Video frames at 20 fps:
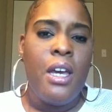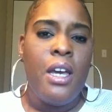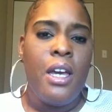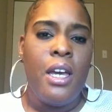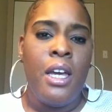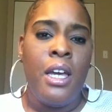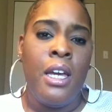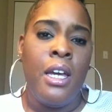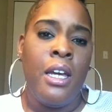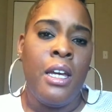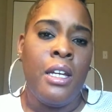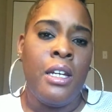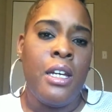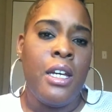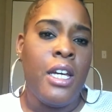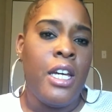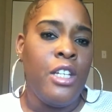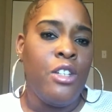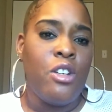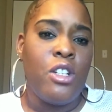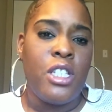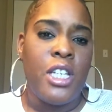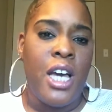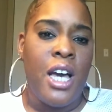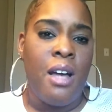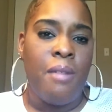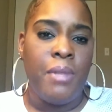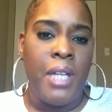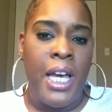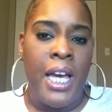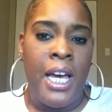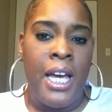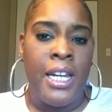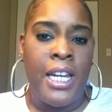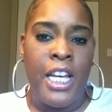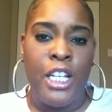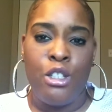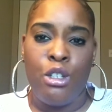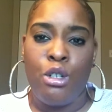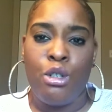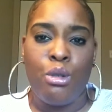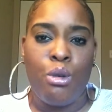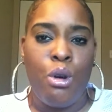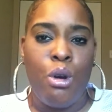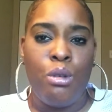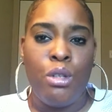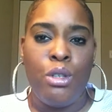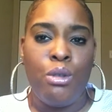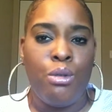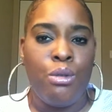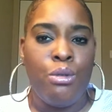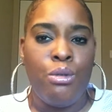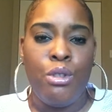And in your timeline, as you're scrolling through,